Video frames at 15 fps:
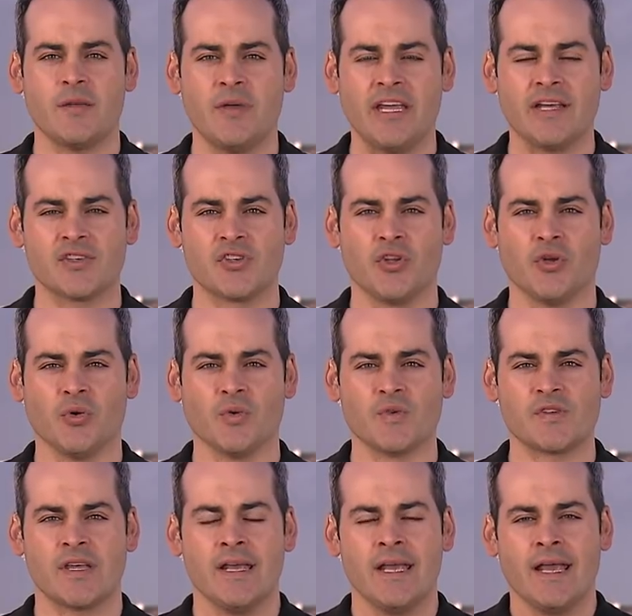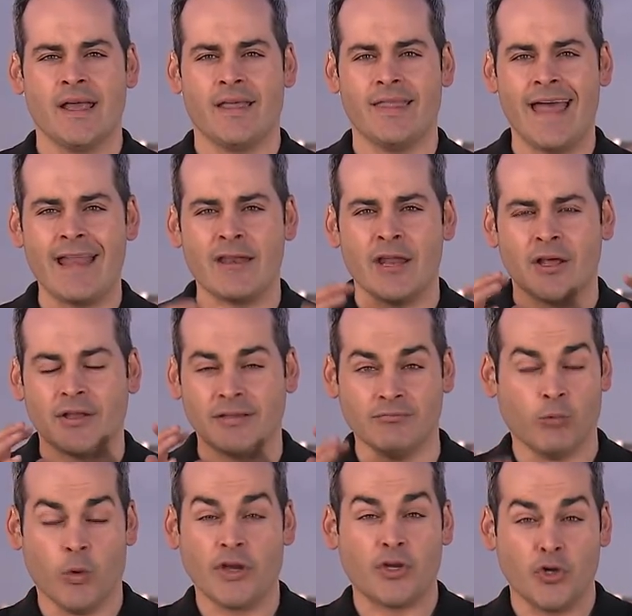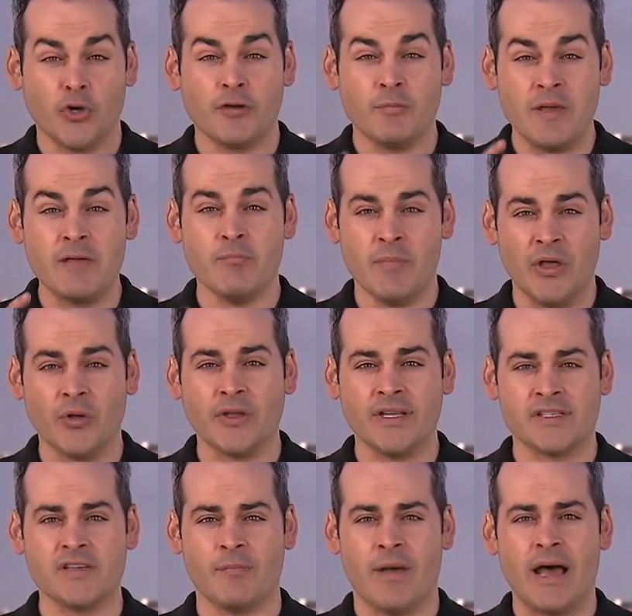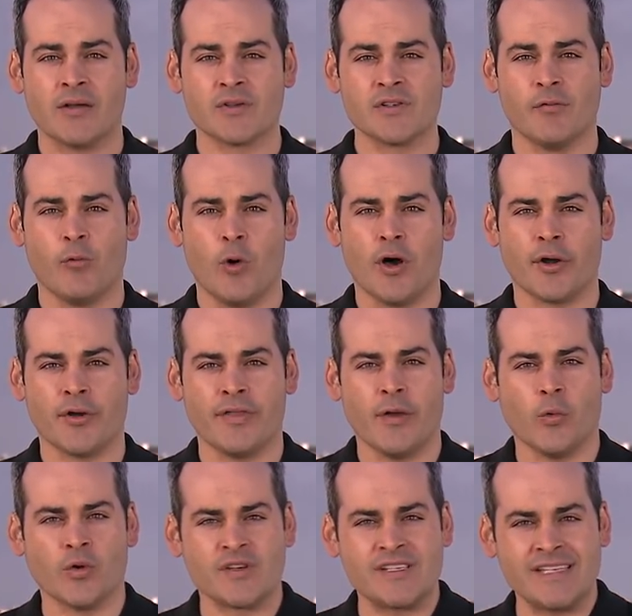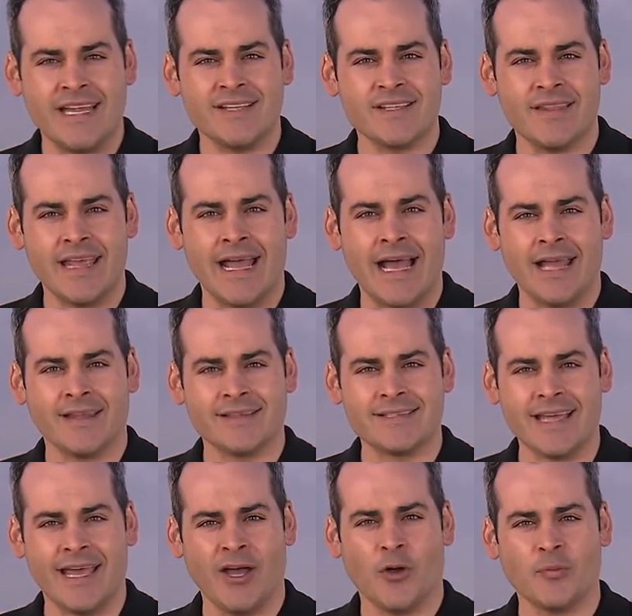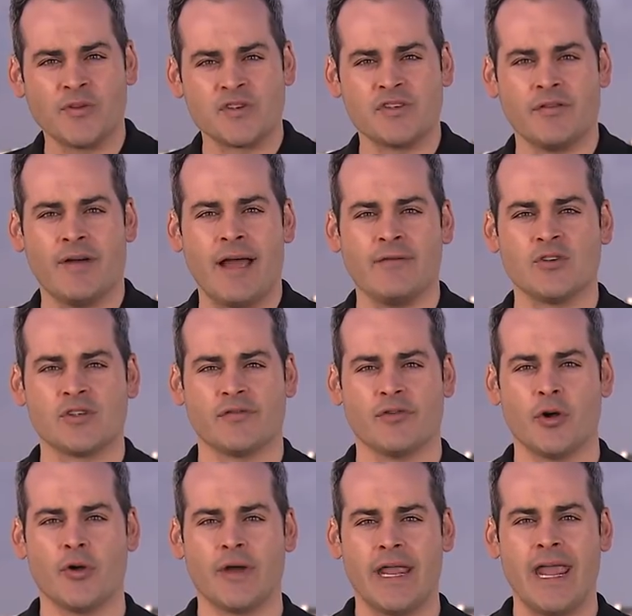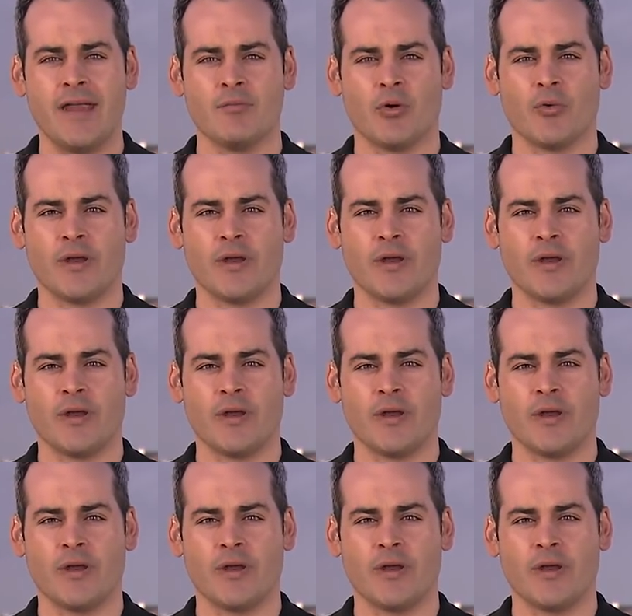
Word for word: CBS News that what could be millions of bottles of water that were sent to the island to help the survivors of Hurricane